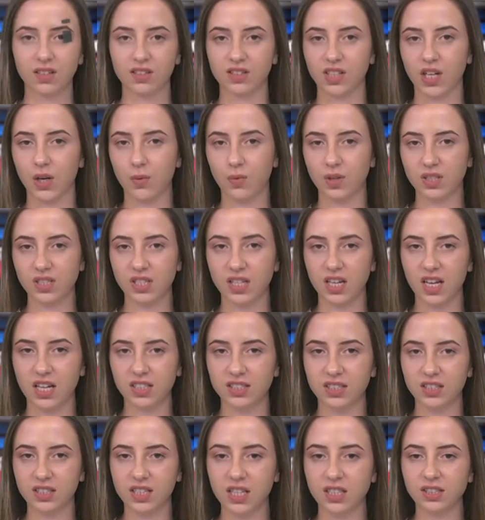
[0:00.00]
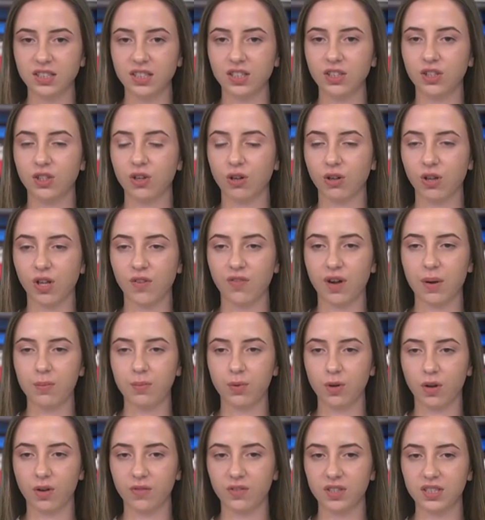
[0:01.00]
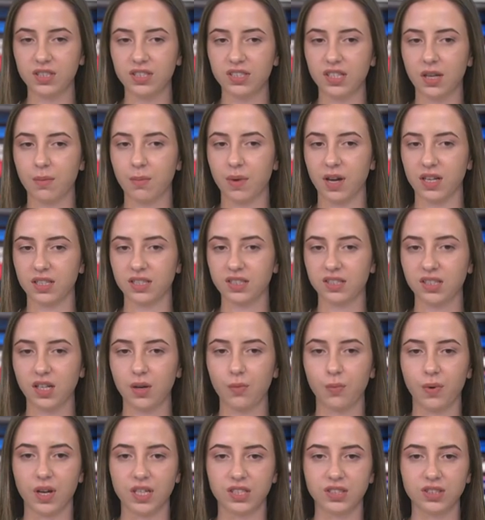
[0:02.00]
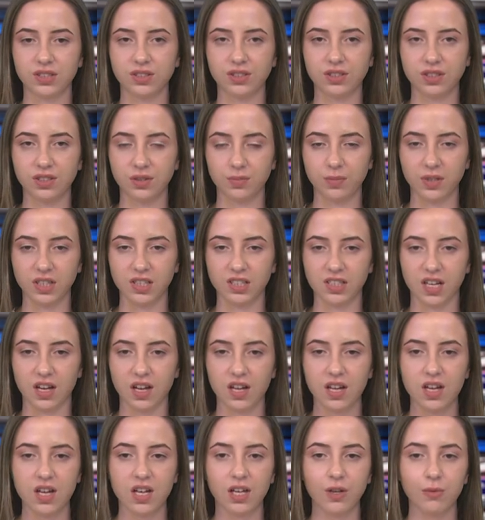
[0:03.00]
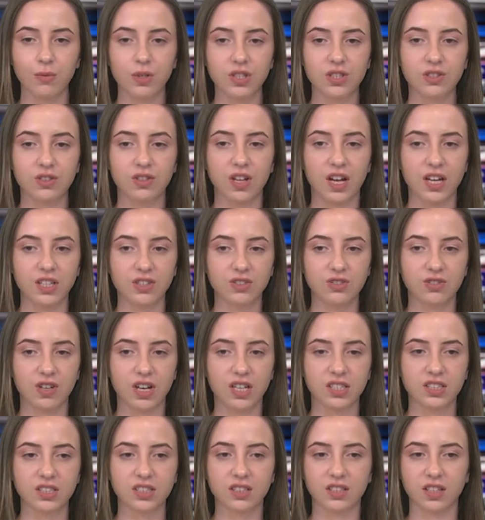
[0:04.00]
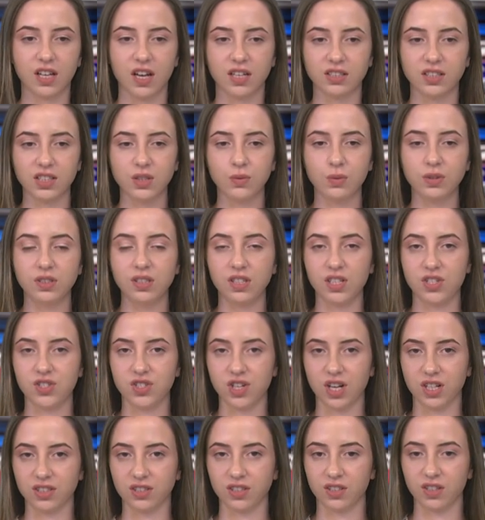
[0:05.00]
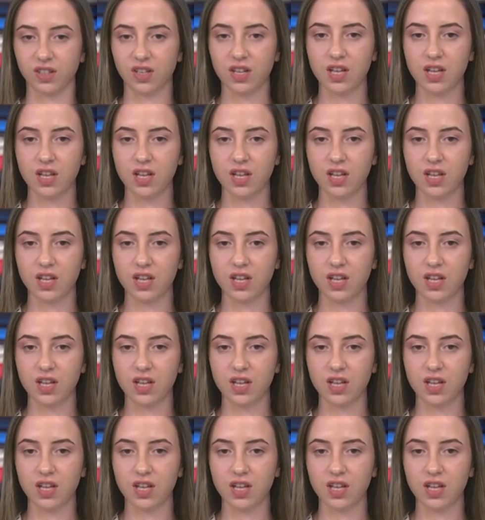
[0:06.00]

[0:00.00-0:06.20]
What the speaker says: There was an accident in Gyolava province, Sebastia, western Armenia, in which light trucks collided with each other.